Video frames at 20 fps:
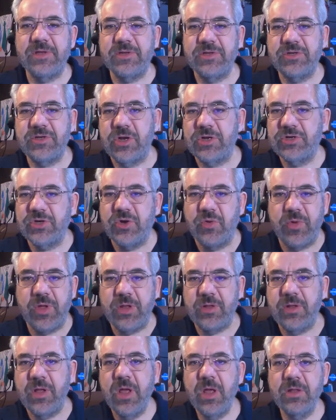and Judge
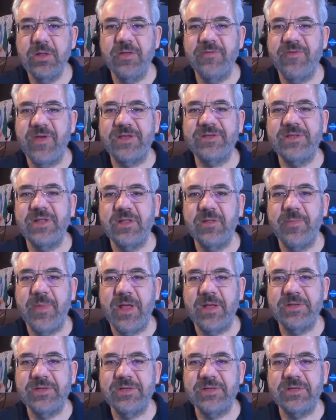Green divested the
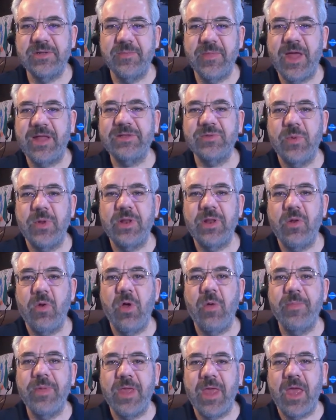Bell system, that's when it
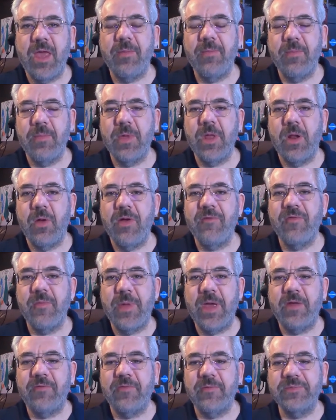all became, every
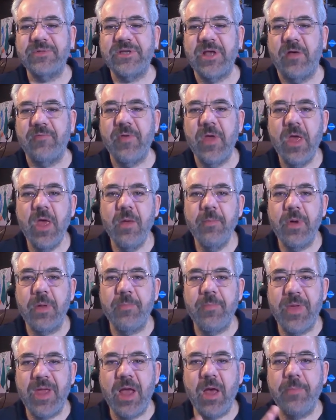man for himself.
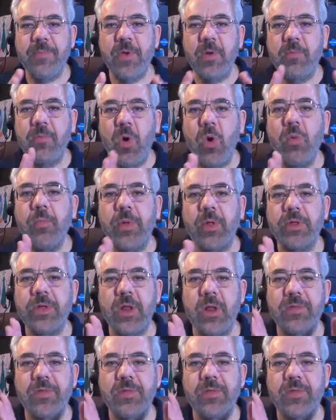But pick up your mobile.